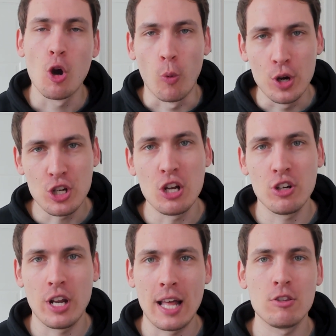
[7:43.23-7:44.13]
We're
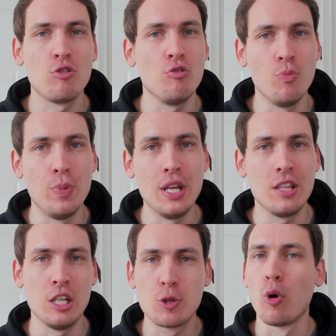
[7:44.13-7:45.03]
changing that to being
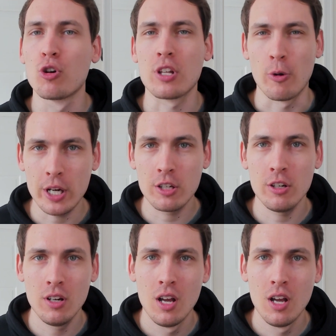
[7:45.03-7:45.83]
the sports director.